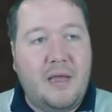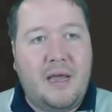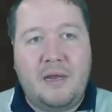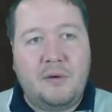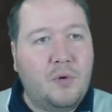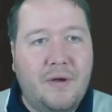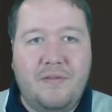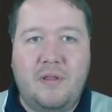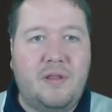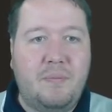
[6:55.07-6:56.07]
and
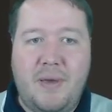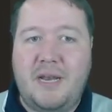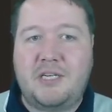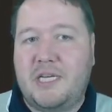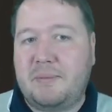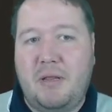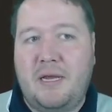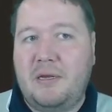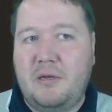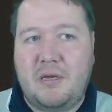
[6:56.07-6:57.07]
whoever the better chess
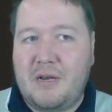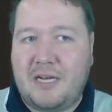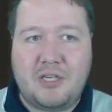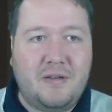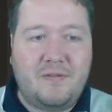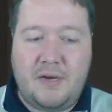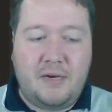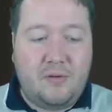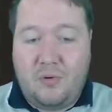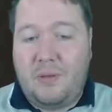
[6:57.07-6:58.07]
player you can actually
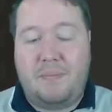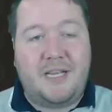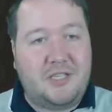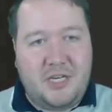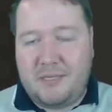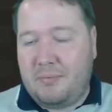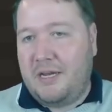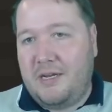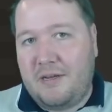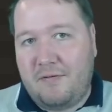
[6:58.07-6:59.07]
find, or the best chess
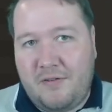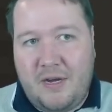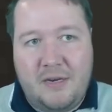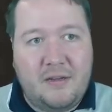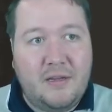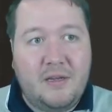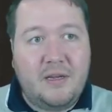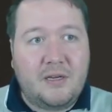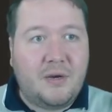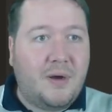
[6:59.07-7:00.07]
player you can find,
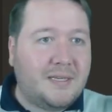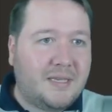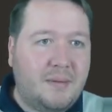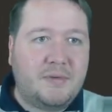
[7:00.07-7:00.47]
go ask them